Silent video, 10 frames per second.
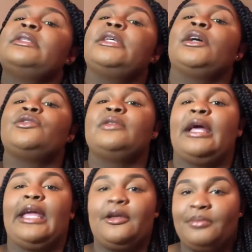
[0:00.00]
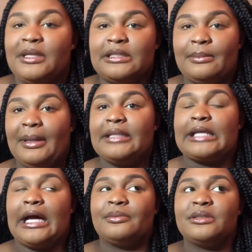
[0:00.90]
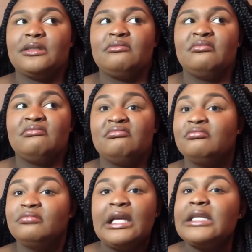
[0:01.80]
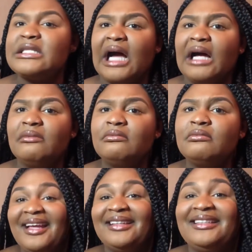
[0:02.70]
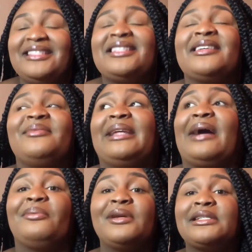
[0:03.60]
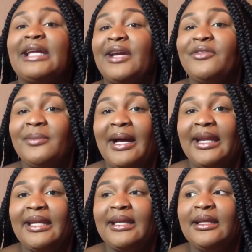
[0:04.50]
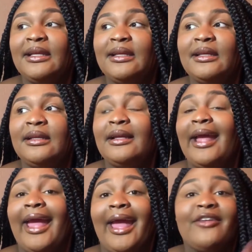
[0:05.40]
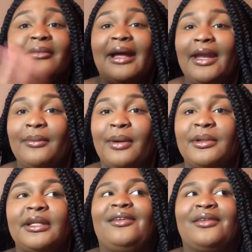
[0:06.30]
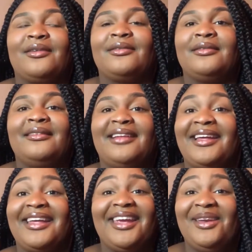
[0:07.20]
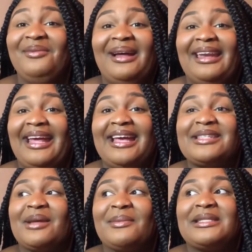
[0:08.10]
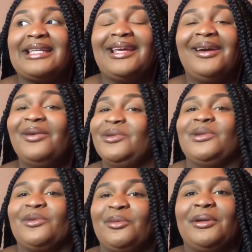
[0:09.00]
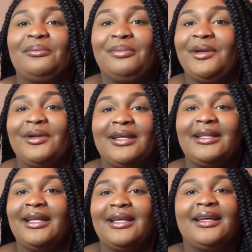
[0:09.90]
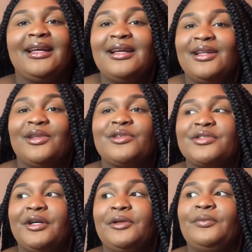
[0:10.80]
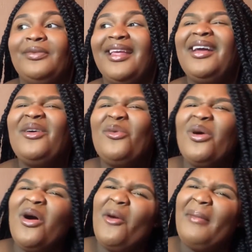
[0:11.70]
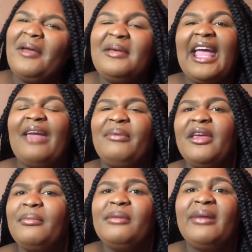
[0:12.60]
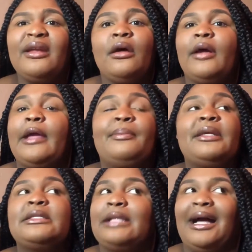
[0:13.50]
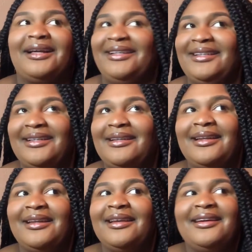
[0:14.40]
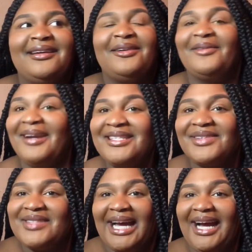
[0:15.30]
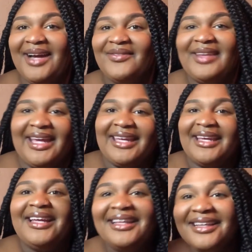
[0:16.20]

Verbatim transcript: Someone tells you that AP is the best option. It's not this is something I preach to everybody, everybody and my I don't know. Like anybody that asks you, I'm gonna say, oh, dual enrollment period. Like there's no, well, maybe AP would be better. No, AP is not good. Waste of time. Like.